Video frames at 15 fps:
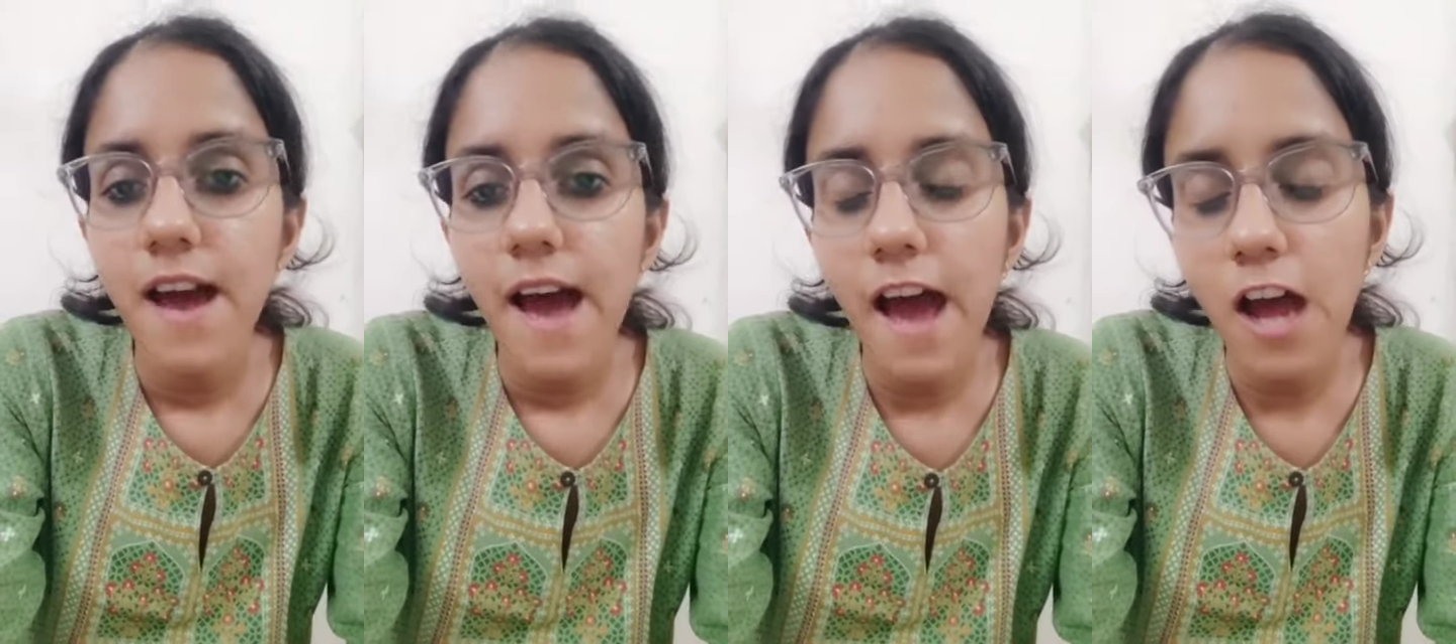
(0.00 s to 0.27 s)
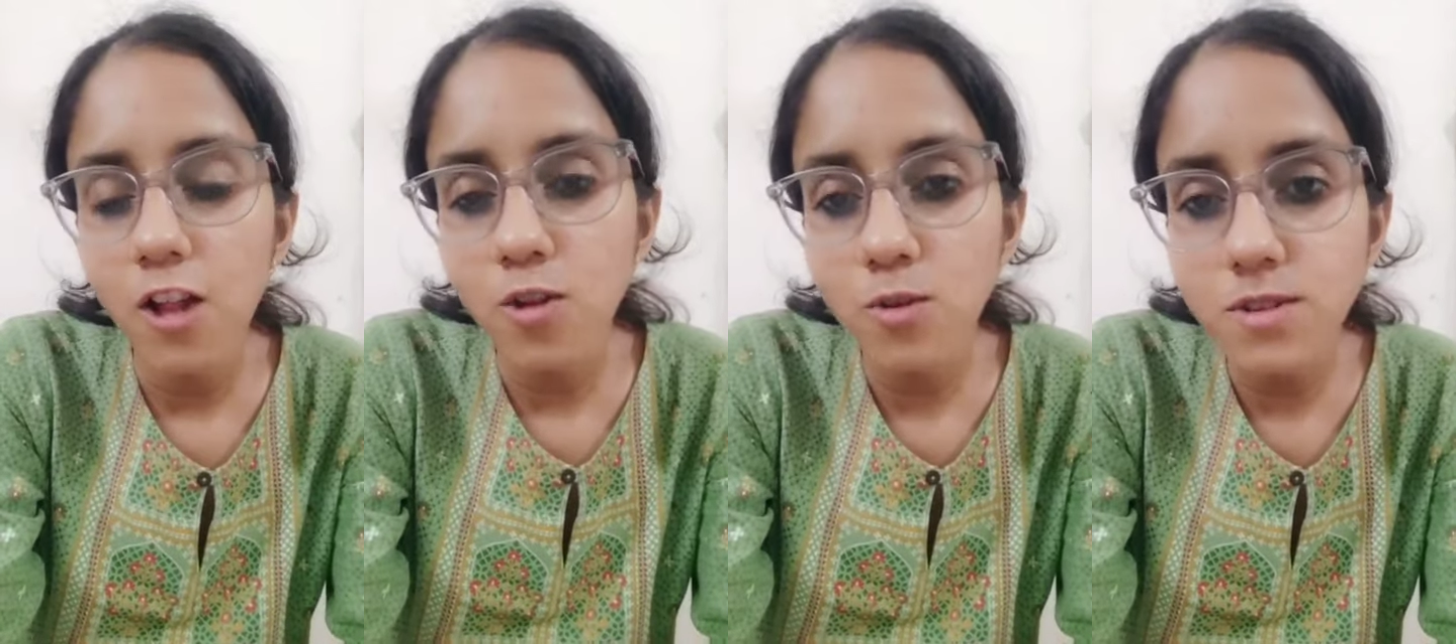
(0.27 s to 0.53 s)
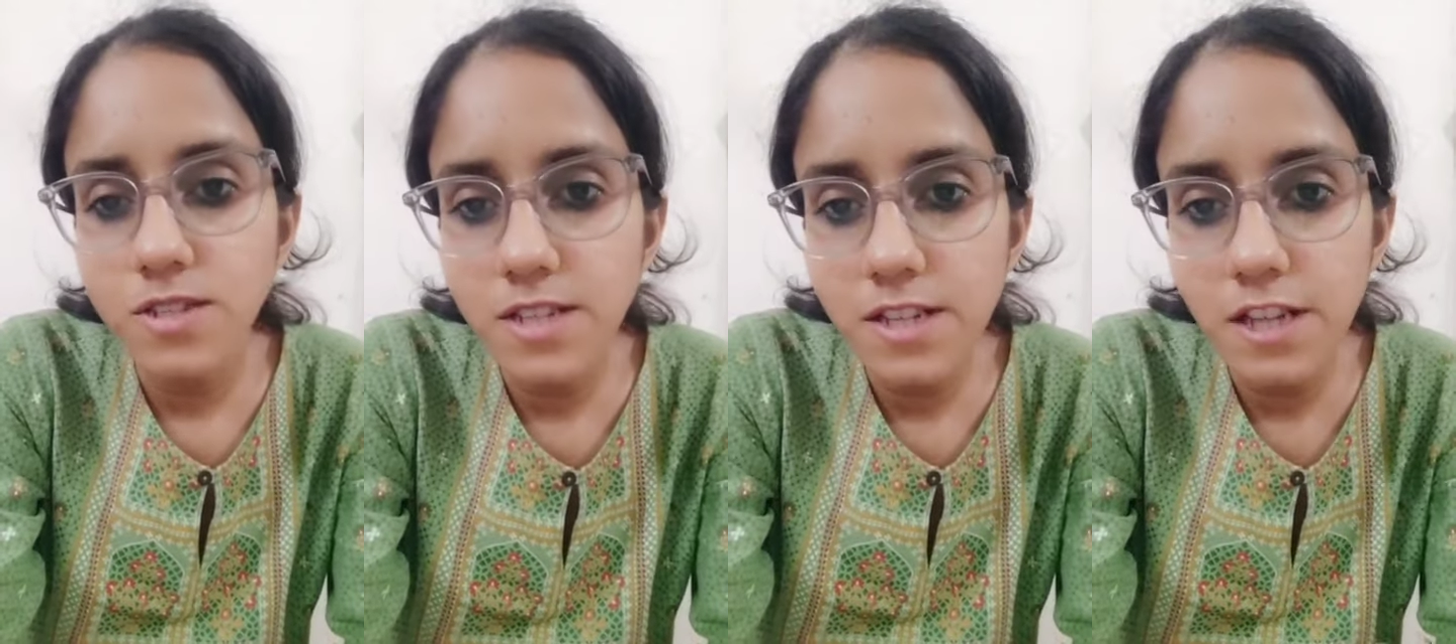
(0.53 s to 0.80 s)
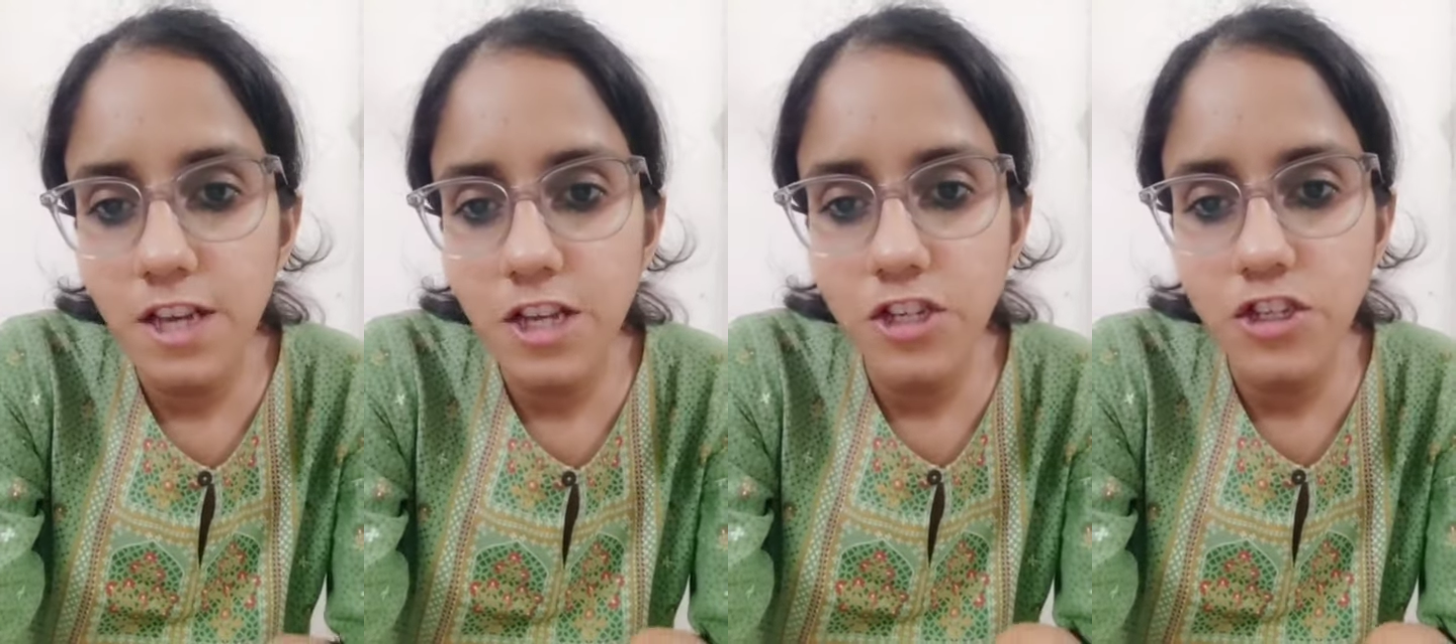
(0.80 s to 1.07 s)

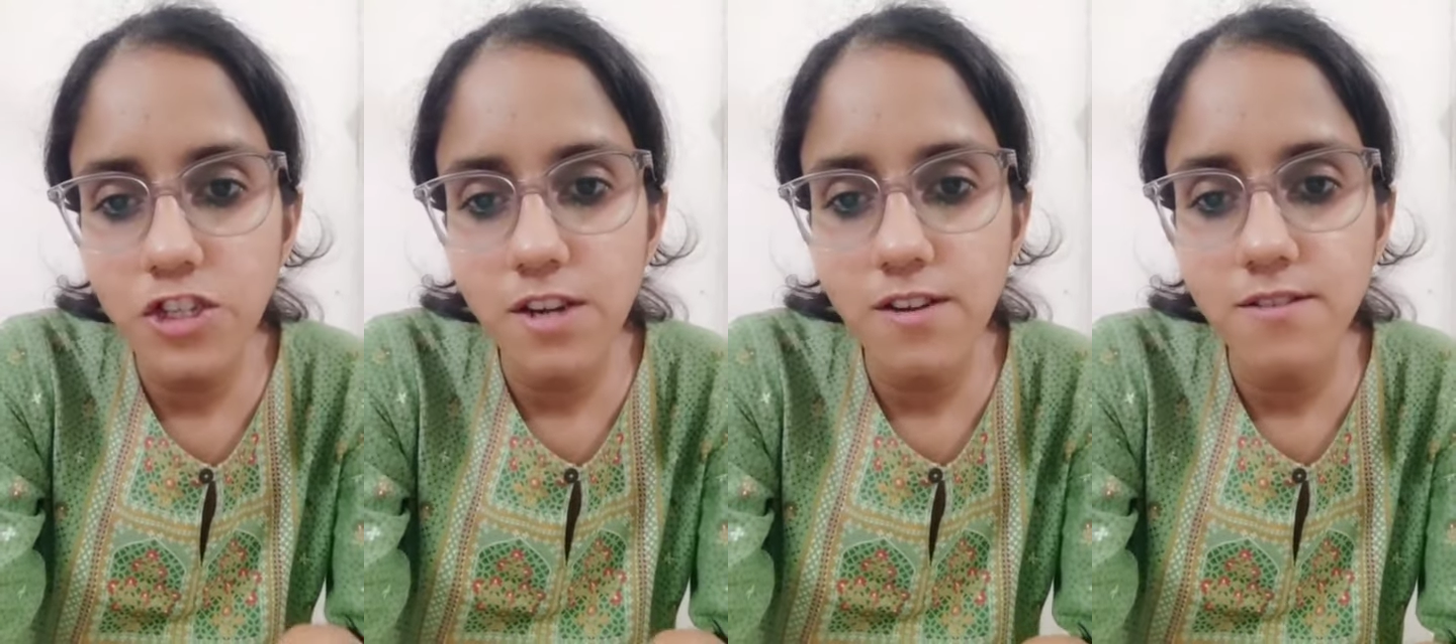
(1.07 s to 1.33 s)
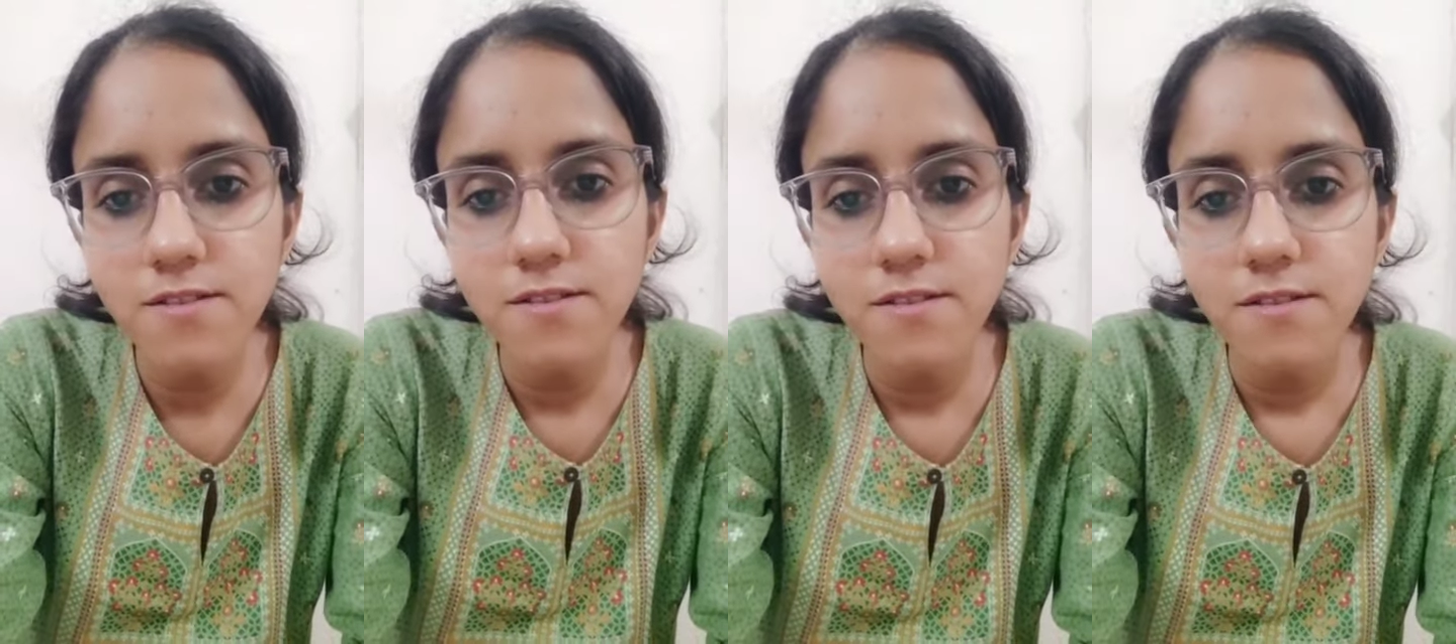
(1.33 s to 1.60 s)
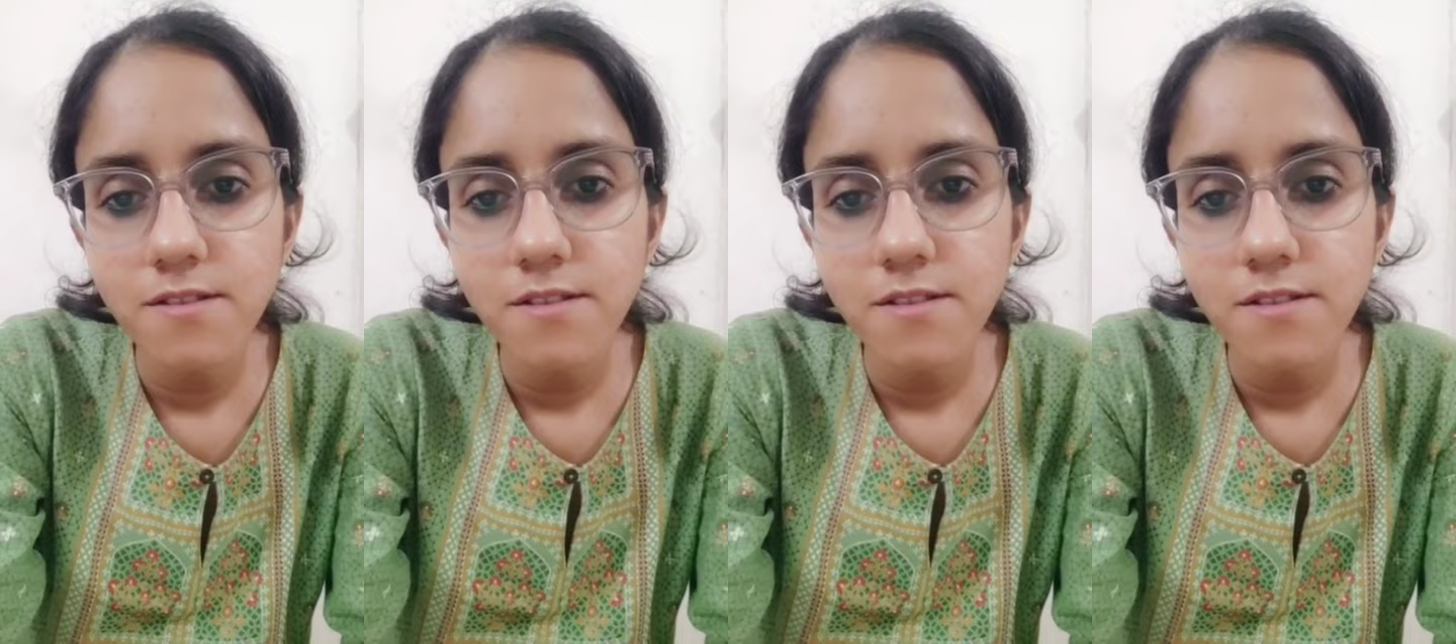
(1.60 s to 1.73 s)
hallucination.